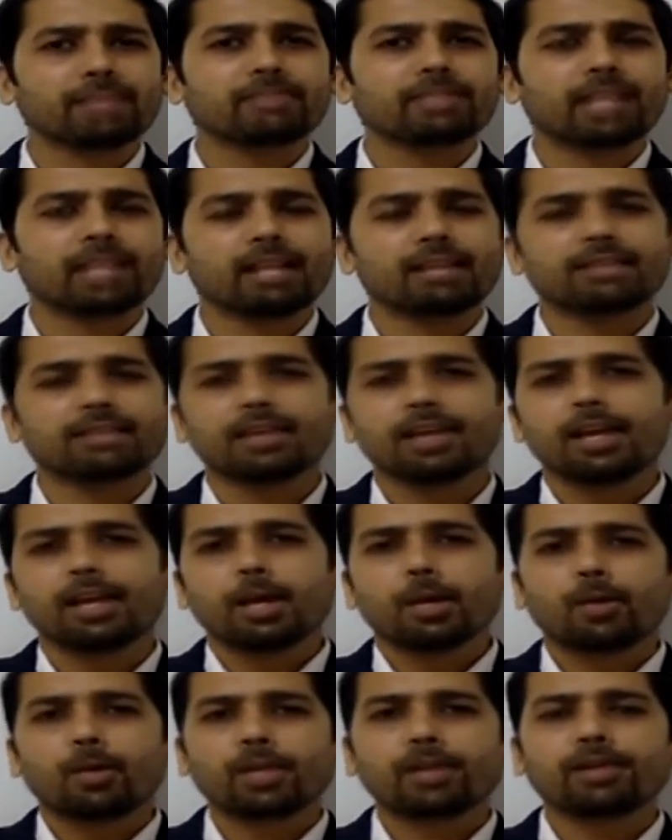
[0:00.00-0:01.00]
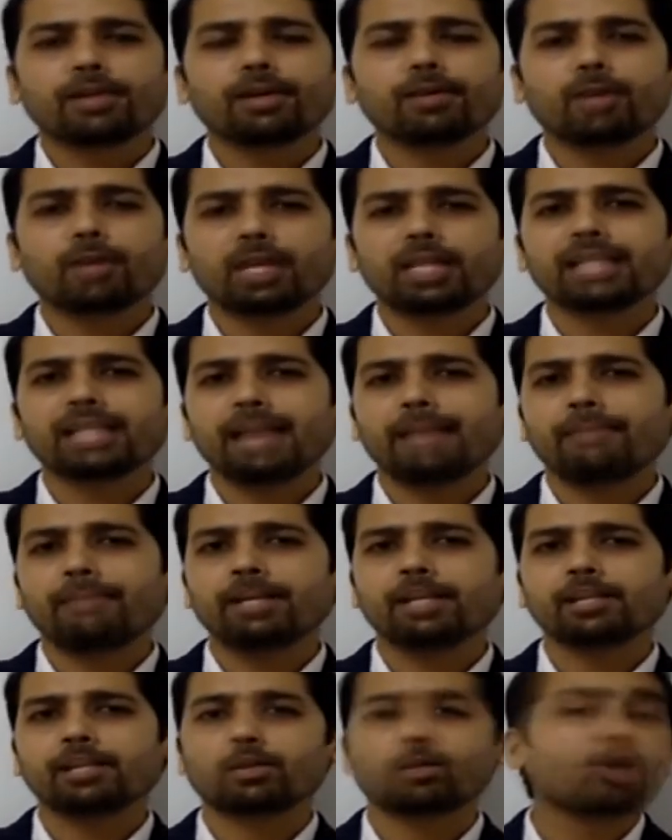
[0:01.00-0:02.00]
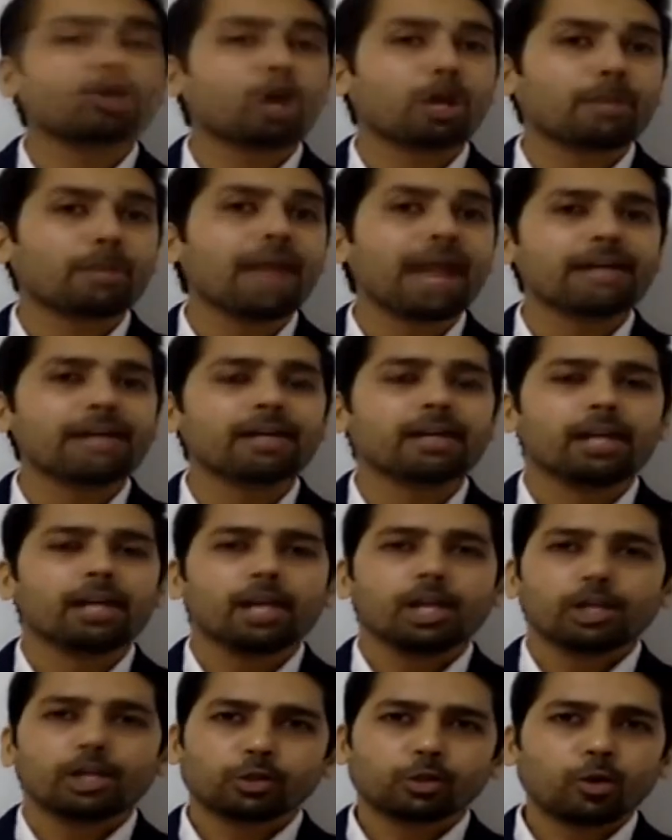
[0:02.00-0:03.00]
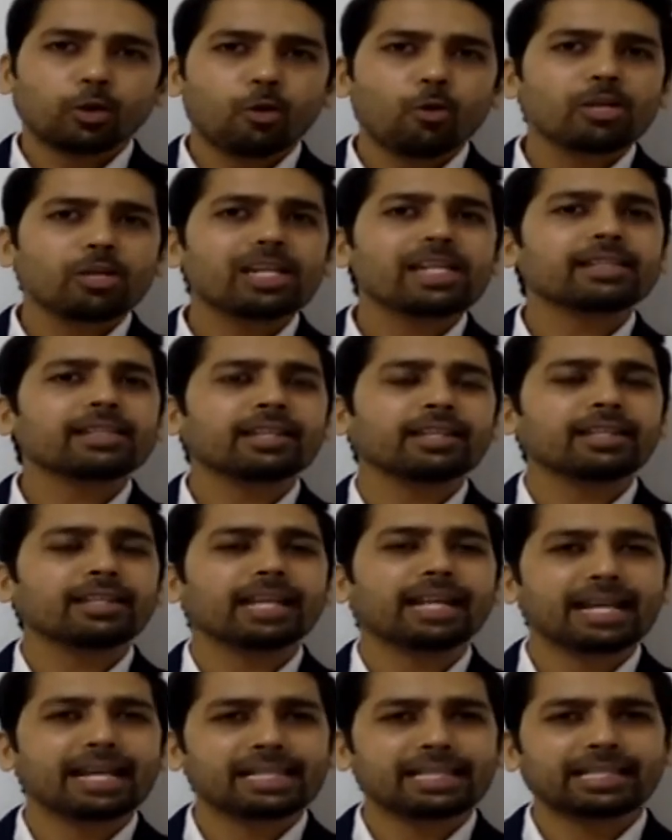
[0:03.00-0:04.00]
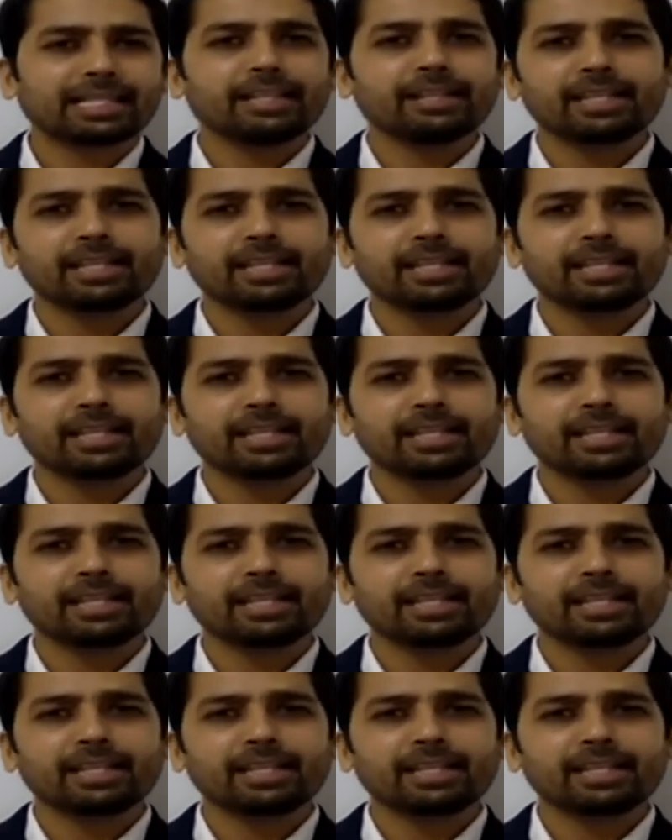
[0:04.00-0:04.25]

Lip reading: themselves whether what has happened is good or bad. So the only thing that I see